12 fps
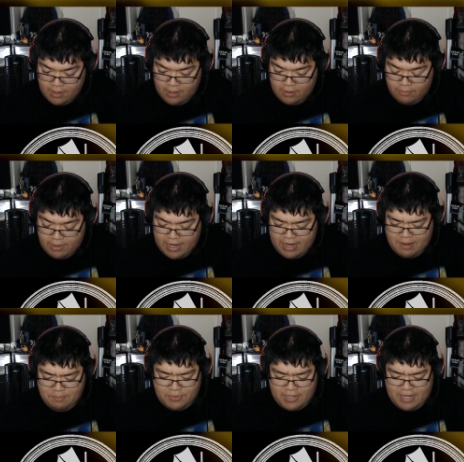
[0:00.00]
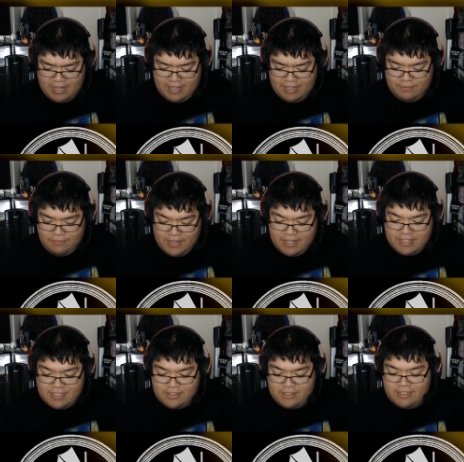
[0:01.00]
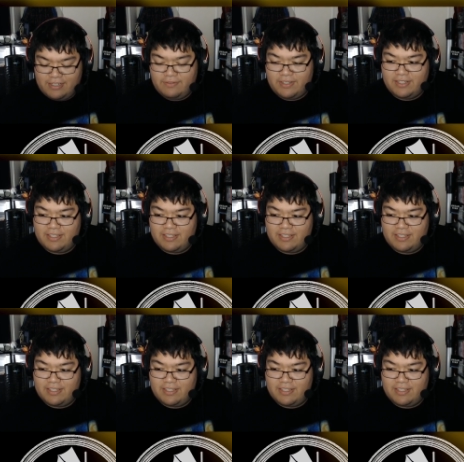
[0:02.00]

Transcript: Why I brought in Venusaur of all